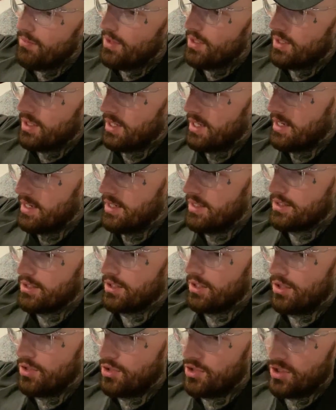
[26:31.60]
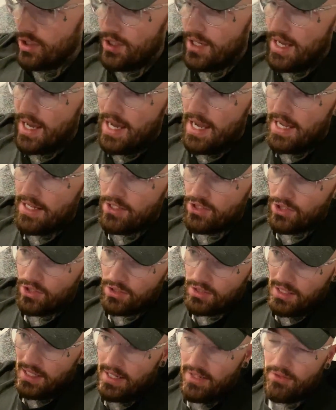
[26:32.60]
cleaning solution and
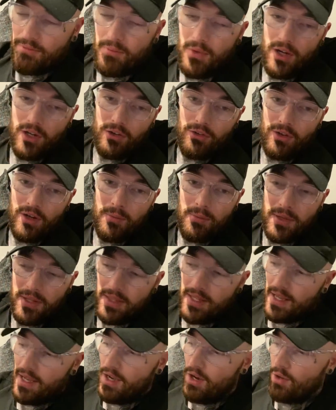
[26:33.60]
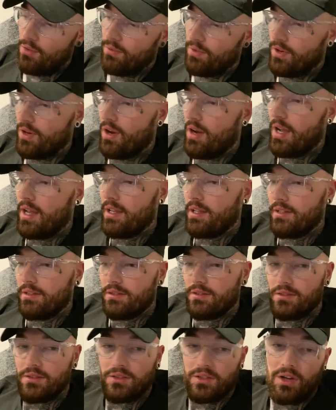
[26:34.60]
just leave my grip in there overnight,
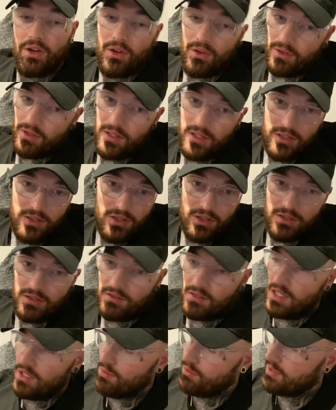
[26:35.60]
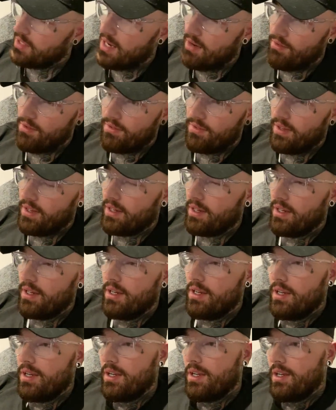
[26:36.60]
so it just kills everything,
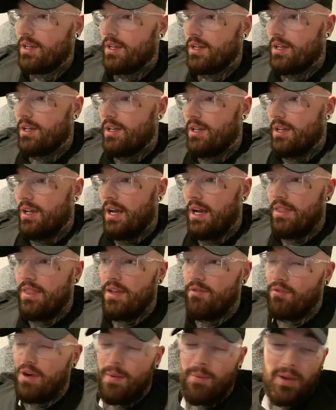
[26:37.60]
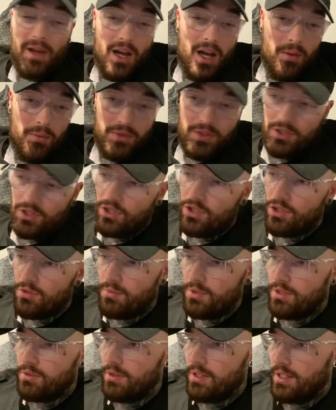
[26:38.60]
and then wrap it up and you should
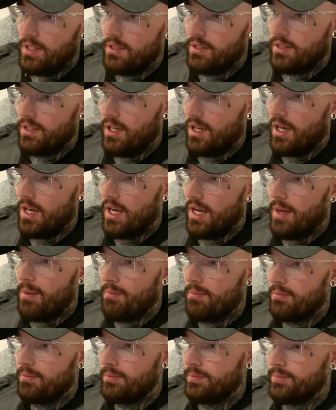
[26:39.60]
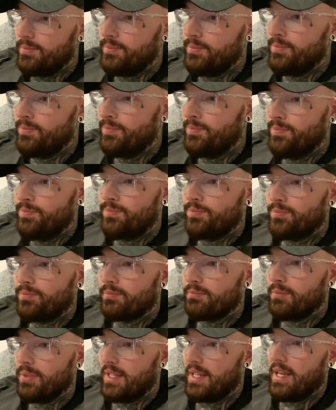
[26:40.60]
be sweet.
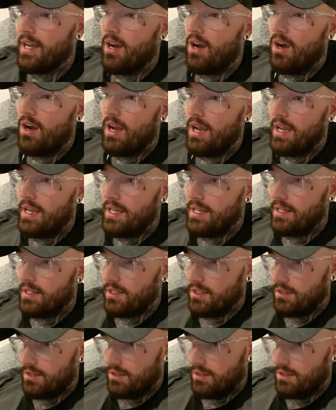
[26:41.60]
But yeah, I